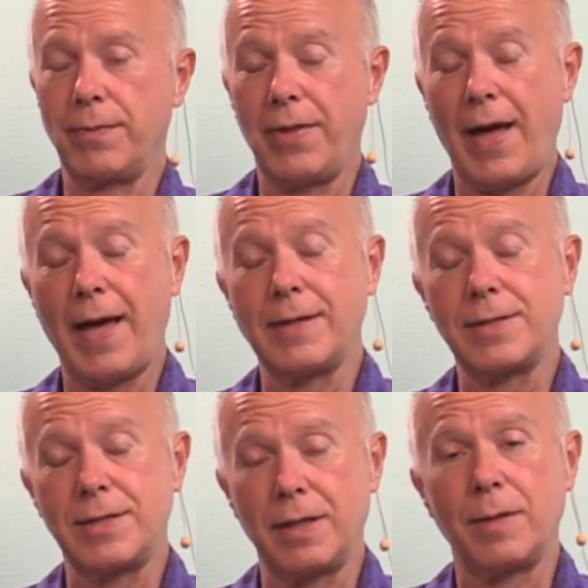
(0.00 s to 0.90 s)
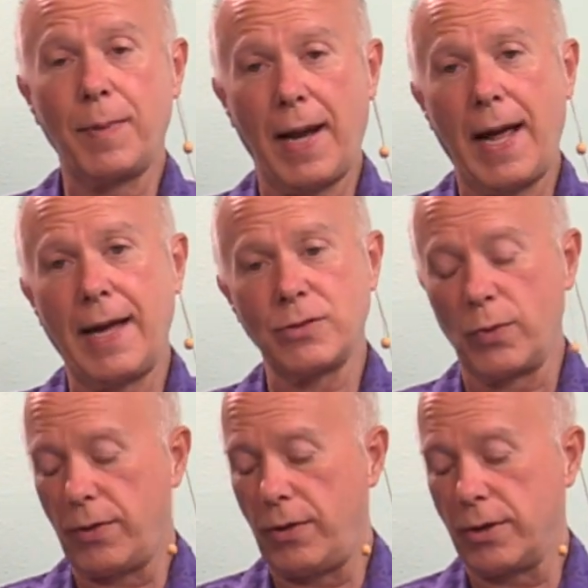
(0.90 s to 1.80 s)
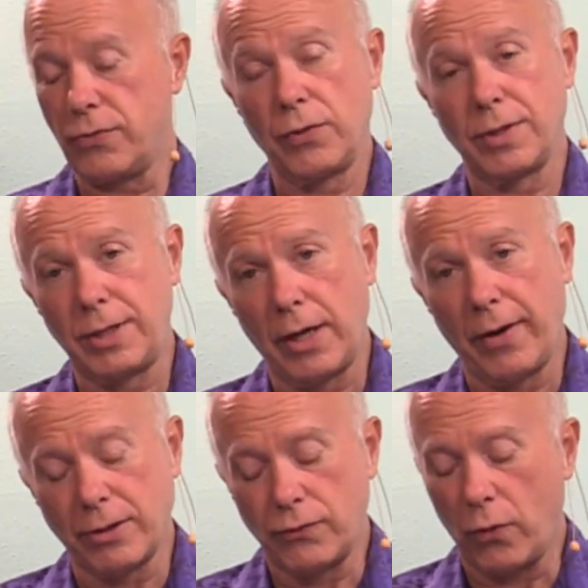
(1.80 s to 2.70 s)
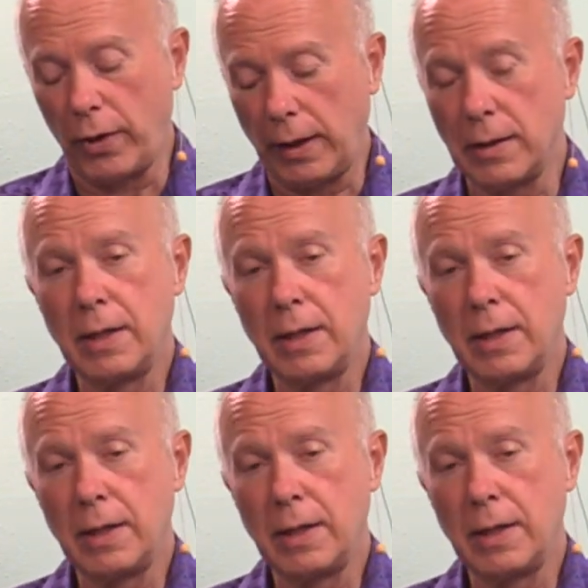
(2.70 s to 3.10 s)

That still applies with this for a T R X forty.